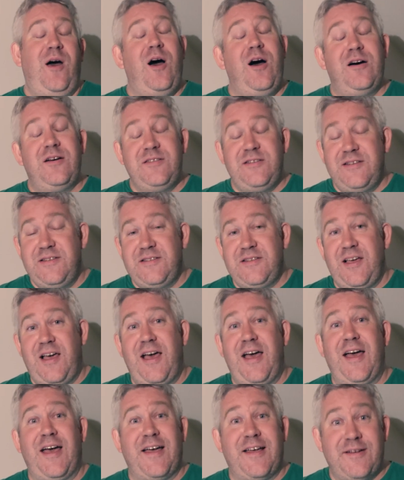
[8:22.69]
artist
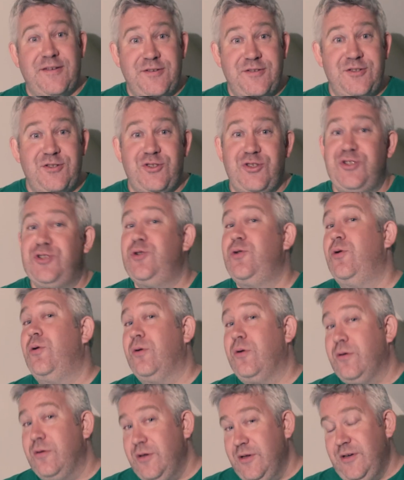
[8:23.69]
and
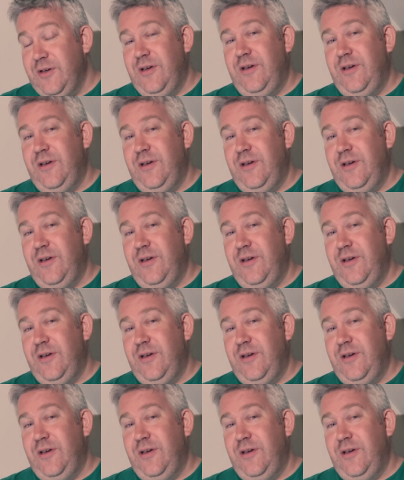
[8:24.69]
song,